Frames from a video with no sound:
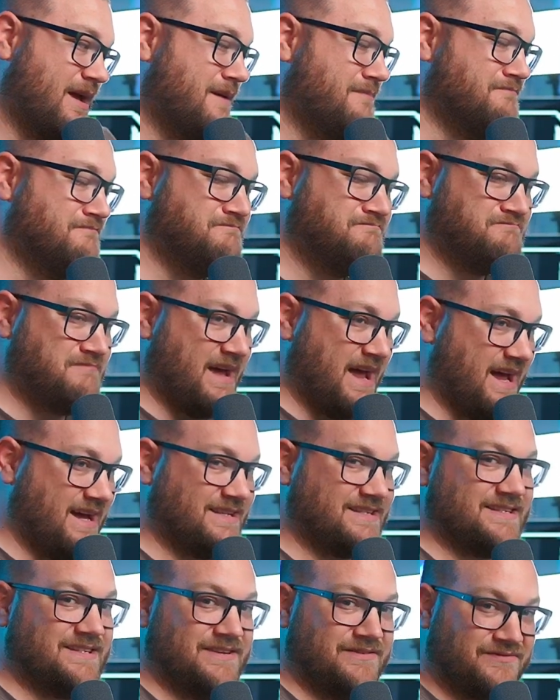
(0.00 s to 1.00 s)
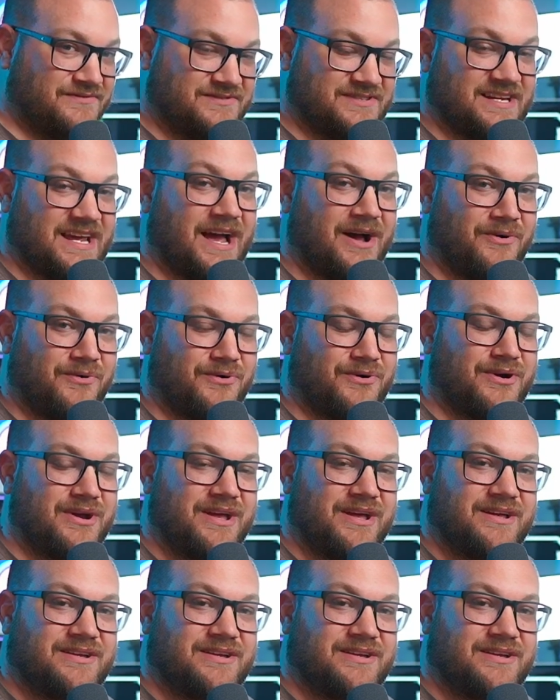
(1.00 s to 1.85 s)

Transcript: a massive tower